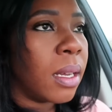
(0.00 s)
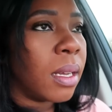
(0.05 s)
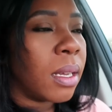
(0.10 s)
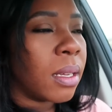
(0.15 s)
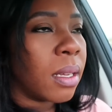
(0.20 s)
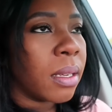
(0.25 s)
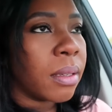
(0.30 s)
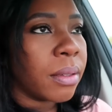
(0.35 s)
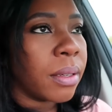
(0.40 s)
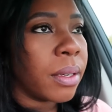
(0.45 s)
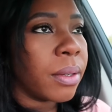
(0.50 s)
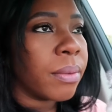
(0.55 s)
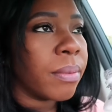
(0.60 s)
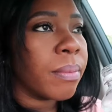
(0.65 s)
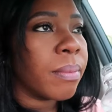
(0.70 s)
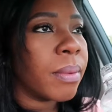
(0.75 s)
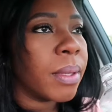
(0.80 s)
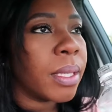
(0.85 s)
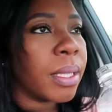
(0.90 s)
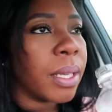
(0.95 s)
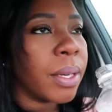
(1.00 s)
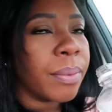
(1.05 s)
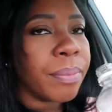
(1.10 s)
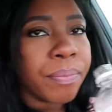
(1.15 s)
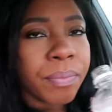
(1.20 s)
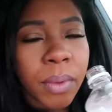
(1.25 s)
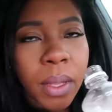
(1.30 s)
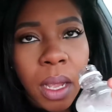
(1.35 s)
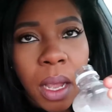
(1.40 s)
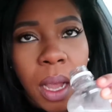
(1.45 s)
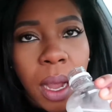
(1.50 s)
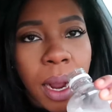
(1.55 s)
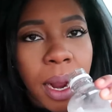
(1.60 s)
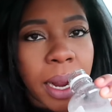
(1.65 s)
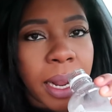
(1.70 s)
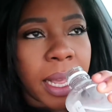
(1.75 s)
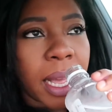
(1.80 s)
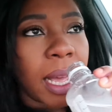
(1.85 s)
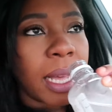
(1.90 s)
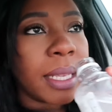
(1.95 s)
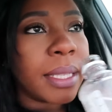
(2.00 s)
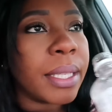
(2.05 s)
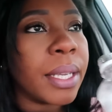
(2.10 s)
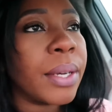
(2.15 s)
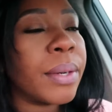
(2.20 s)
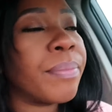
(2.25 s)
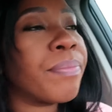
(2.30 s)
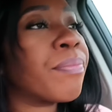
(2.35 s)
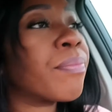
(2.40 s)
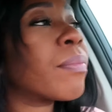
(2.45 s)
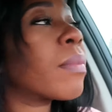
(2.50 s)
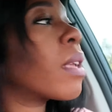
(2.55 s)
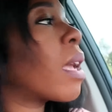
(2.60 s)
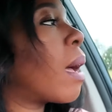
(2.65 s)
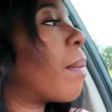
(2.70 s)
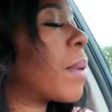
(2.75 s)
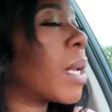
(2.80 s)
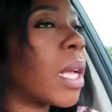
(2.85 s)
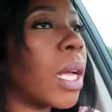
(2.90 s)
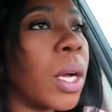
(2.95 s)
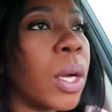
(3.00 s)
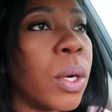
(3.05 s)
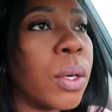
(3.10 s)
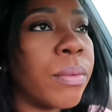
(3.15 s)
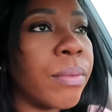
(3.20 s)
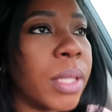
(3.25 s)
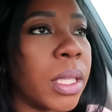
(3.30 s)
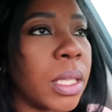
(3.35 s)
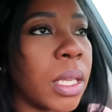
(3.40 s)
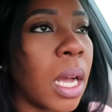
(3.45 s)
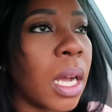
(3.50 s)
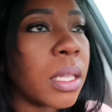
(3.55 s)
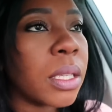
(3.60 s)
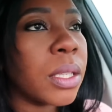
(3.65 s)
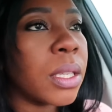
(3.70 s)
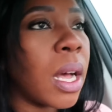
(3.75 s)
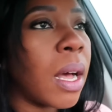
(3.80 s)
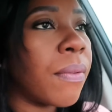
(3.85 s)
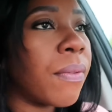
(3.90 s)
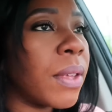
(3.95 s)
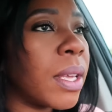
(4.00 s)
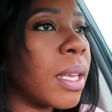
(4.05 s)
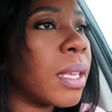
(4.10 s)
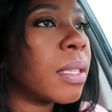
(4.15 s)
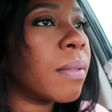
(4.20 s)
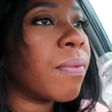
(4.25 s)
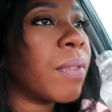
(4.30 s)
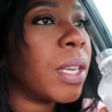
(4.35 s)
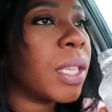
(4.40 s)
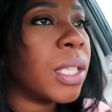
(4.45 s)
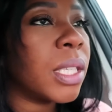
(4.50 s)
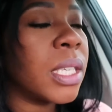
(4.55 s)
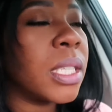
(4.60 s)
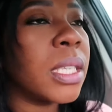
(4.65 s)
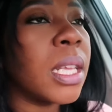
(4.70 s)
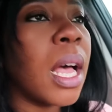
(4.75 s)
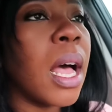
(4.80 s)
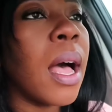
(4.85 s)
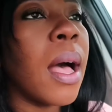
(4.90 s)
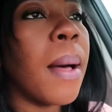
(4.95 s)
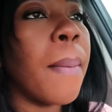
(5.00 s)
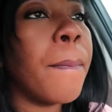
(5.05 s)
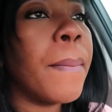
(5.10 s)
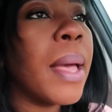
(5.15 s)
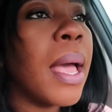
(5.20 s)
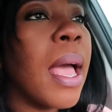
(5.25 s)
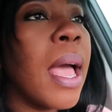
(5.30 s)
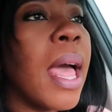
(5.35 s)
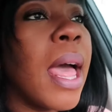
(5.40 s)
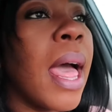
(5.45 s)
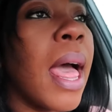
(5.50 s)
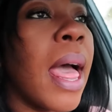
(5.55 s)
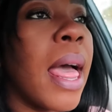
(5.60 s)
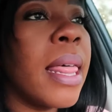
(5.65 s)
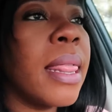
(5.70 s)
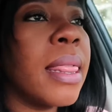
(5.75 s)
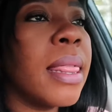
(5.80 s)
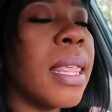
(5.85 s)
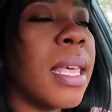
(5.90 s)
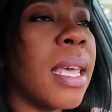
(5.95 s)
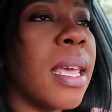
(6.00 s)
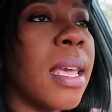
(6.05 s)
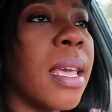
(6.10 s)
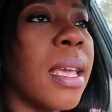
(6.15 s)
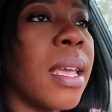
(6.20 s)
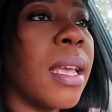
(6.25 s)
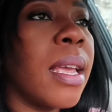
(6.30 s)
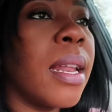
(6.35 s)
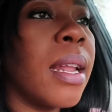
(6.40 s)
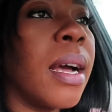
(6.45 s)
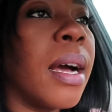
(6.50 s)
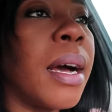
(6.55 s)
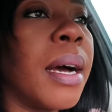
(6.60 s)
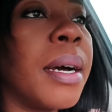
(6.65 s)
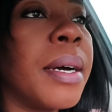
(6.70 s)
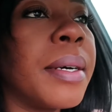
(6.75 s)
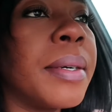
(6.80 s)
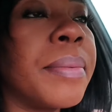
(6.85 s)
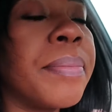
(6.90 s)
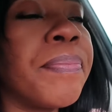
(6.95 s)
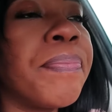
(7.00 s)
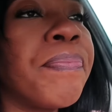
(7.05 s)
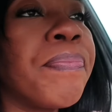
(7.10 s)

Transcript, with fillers: don't know. So, all right guys, so I'm gonna go to doctor's office, finish this up, and then um,